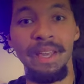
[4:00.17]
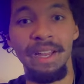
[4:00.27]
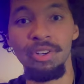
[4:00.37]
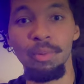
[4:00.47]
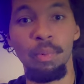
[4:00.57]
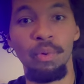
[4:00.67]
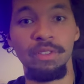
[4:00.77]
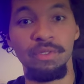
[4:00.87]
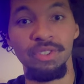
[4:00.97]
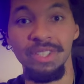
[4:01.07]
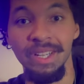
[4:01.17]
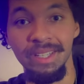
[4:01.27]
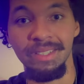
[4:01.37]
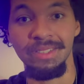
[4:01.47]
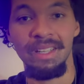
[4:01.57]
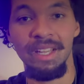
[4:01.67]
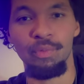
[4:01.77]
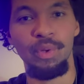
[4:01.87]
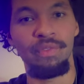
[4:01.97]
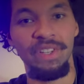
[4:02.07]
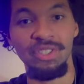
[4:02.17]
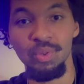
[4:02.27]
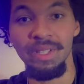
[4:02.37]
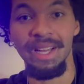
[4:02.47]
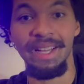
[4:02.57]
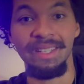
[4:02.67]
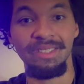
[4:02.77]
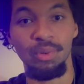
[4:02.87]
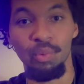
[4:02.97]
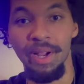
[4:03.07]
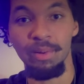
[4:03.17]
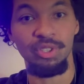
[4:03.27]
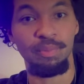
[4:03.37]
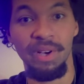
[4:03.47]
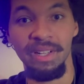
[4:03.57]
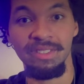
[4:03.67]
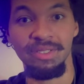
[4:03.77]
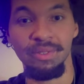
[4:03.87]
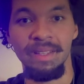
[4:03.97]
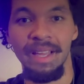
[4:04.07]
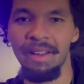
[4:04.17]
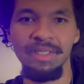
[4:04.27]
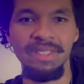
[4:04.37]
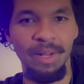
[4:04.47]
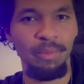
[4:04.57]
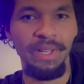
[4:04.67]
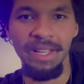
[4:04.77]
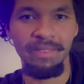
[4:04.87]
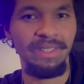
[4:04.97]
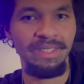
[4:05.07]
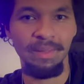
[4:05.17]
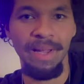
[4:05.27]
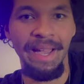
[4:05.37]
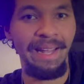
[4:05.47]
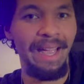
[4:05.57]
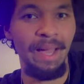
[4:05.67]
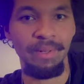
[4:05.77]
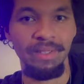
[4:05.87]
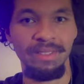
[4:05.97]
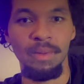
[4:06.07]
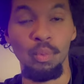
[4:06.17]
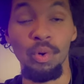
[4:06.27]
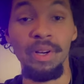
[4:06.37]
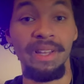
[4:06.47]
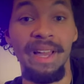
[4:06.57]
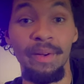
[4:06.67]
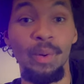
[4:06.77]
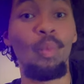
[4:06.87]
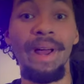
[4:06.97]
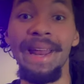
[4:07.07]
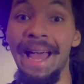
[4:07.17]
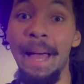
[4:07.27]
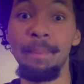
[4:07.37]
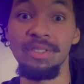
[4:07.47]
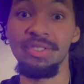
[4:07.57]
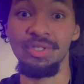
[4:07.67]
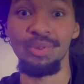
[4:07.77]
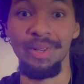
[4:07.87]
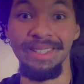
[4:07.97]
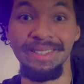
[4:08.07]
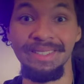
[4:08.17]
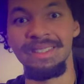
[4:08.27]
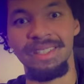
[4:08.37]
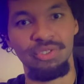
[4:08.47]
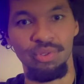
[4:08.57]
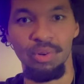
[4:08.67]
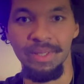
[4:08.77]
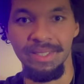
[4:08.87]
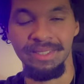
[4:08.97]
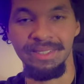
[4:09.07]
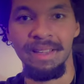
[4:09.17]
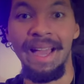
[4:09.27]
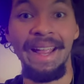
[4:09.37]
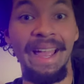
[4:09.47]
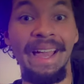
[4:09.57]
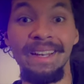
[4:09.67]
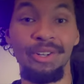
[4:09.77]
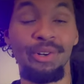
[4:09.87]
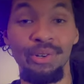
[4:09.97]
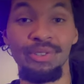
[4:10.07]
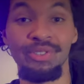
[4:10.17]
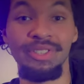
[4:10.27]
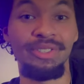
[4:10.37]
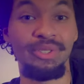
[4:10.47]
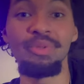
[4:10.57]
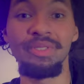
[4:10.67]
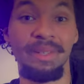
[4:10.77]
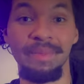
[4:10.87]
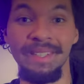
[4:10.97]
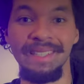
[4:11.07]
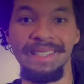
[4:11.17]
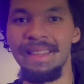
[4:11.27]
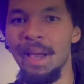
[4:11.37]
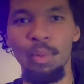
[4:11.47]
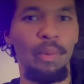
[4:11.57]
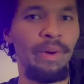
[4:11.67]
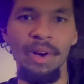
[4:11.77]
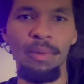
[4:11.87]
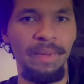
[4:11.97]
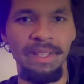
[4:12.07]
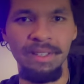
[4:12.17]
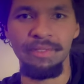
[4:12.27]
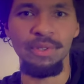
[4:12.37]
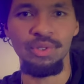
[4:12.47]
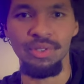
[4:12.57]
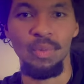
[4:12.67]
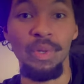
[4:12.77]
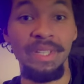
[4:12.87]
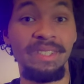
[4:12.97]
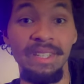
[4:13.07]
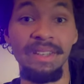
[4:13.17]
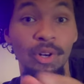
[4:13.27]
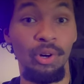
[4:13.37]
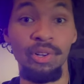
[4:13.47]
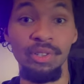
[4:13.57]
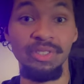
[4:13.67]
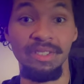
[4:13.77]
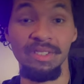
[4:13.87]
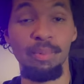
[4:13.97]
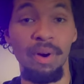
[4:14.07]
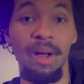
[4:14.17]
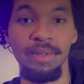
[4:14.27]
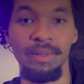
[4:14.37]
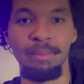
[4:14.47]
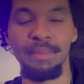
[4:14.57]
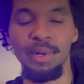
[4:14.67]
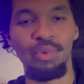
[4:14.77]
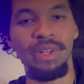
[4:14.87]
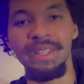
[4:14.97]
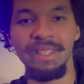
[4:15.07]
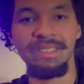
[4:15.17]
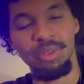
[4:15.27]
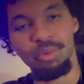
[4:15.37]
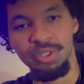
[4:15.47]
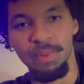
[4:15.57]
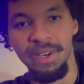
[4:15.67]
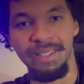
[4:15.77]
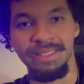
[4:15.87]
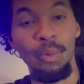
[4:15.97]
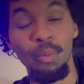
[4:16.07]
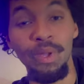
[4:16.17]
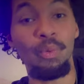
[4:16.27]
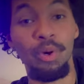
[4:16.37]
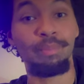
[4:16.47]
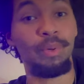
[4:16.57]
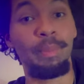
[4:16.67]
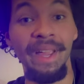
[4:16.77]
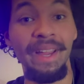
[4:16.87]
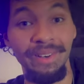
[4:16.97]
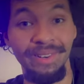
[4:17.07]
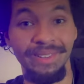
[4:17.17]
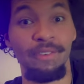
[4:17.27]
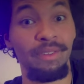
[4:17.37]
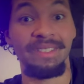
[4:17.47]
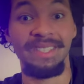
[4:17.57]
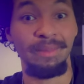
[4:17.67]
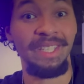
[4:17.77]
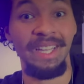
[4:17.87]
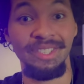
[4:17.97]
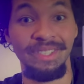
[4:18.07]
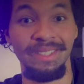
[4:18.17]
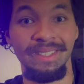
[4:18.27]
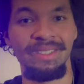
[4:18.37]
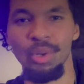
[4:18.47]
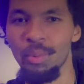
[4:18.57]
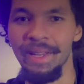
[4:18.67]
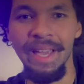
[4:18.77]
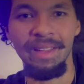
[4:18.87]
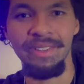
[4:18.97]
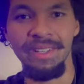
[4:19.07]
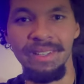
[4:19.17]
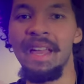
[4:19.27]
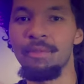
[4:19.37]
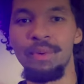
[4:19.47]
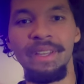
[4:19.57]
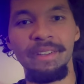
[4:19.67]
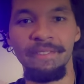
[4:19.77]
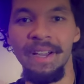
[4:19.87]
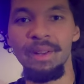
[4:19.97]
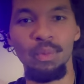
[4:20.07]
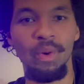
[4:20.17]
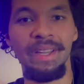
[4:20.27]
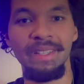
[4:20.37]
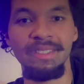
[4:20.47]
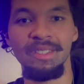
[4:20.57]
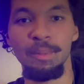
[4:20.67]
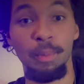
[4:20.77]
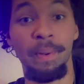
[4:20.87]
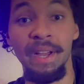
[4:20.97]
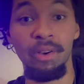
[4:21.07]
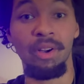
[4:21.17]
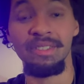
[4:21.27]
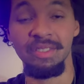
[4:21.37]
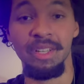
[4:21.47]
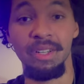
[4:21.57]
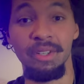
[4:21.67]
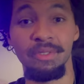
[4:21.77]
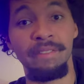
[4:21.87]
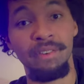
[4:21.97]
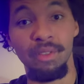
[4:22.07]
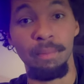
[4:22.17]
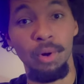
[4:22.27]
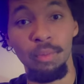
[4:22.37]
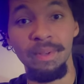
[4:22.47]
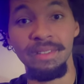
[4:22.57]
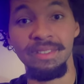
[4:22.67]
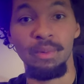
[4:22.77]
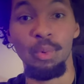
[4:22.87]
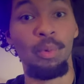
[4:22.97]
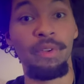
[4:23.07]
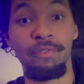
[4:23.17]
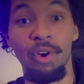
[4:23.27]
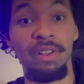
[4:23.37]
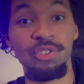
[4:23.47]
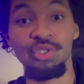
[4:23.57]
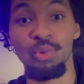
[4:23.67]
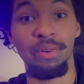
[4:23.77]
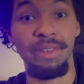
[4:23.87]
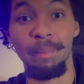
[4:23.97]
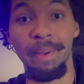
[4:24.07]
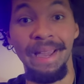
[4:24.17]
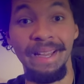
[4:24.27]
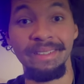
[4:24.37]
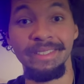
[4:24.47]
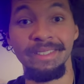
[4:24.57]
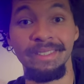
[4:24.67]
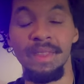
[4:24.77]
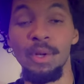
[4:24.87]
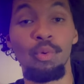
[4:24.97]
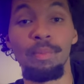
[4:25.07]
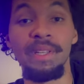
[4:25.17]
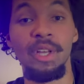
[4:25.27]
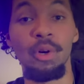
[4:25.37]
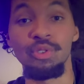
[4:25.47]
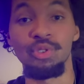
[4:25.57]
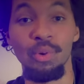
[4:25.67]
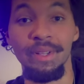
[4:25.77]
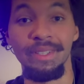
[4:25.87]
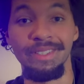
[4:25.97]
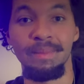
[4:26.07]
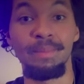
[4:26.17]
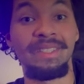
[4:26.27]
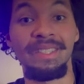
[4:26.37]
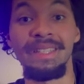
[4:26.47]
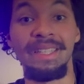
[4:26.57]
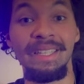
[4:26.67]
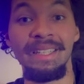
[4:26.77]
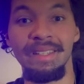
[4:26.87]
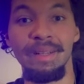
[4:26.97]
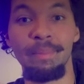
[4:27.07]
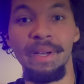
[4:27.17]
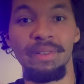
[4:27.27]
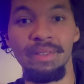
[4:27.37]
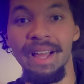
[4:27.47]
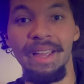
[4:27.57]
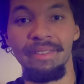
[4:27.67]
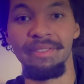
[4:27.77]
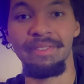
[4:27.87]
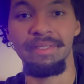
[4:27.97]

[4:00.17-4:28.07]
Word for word: anchor points for change if we visualize the right response to them. Every time we give in to bad habits, we're allowing what happens to us to control us. I had an urge to do something that won't help me in the future. We see the urge as the problem, but really it's the response. We weren't prepared for the temptation so we gave in. If we can find ways to prepare ourselves for the moments where we've fallen short in the past, there will be no choice but to lead a better life